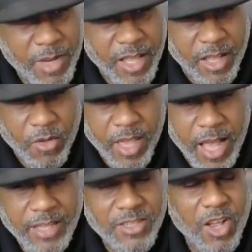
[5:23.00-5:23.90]
like, okay,
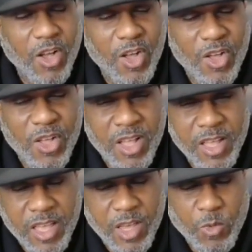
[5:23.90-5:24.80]
I saw
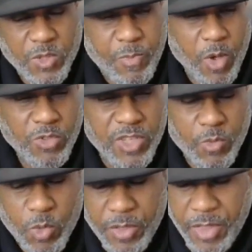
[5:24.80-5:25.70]
it was
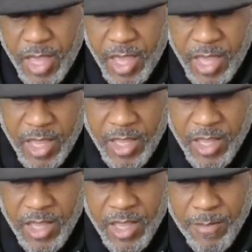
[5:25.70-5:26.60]
posted with a
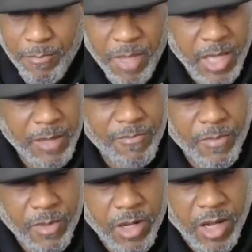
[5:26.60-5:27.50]

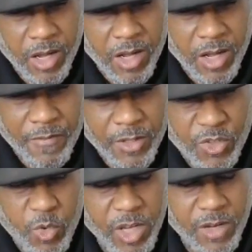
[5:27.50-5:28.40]
meme uh, of a
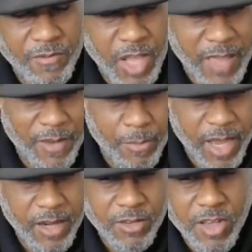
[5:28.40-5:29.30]
tweet of David
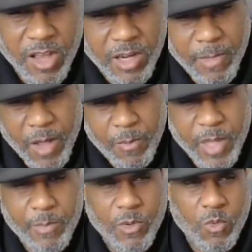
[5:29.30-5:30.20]
Banner talking about
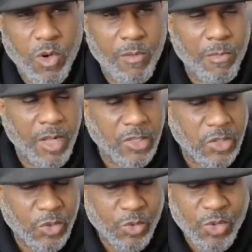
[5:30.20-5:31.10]
people want
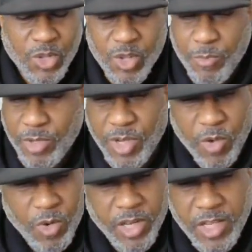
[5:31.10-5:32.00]
muscle but
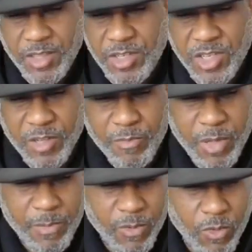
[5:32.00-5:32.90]
don't want to hit the gym.
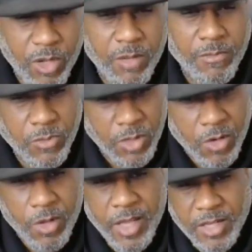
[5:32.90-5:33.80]
People want, you
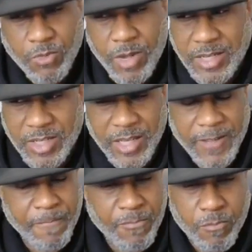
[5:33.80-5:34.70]
know, X, Y,
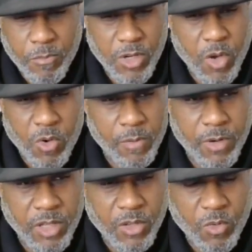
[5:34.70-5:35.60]
Z, but don't want to
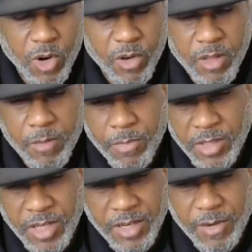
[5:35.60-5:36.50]
put in the work.
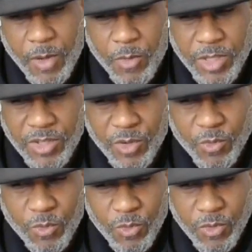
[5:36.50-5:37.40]
But then when I went to
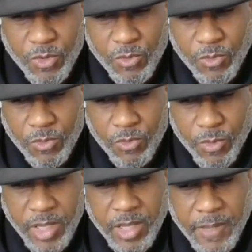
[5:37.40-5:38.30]
the
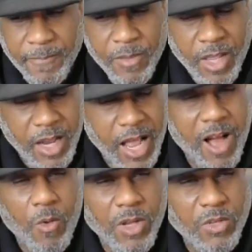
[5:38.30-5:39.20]
reading, I
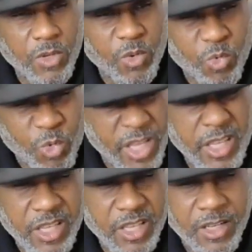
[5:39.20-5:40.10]
always want to
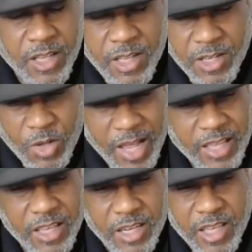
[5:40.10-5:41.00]
read so I
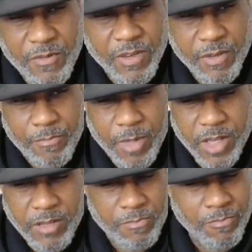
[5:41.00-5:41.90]
can get even a
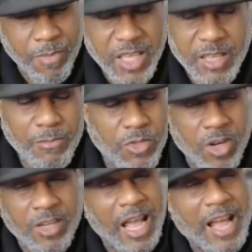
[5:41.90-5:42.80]
big memes
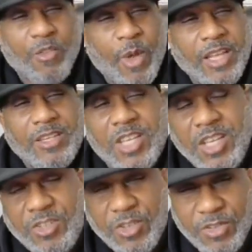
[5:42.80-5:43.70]
are not great
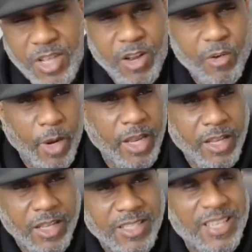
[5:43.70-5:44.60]
teachers. They're
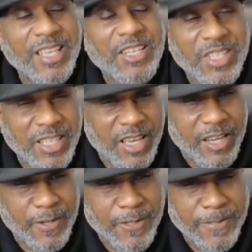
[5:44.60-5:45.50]
great attention
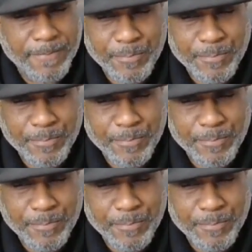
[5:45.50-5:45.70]
getters